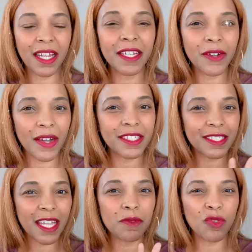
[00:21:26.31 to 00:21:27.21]
And I know I
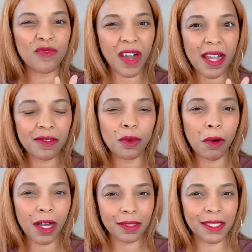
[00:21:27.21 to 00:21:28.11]
just gave you 5
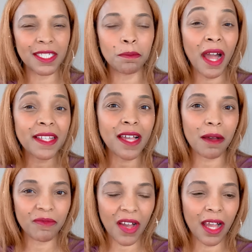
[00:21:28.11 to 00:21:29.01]
qualities, my
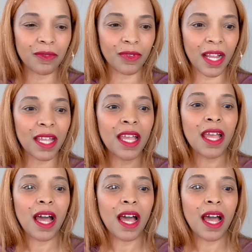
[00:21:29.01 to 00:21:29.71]
top 5, right?